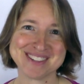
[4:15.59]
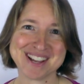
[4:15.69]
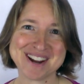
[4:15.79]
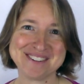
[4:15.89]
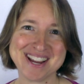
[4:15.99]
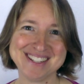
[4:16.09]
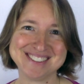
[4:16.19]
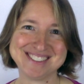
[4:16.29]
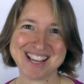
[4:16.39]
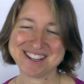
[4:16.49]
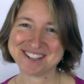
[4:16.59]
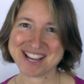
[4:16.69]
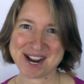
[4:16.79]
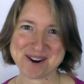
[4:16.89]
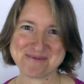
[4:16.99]
All right, take good
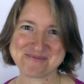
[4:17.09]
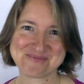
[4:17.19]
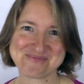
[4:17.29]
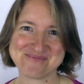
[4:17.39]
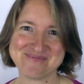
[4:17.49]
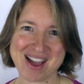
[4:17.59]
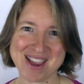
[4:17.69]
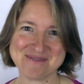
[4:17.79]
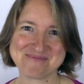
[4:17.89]
care. Bye.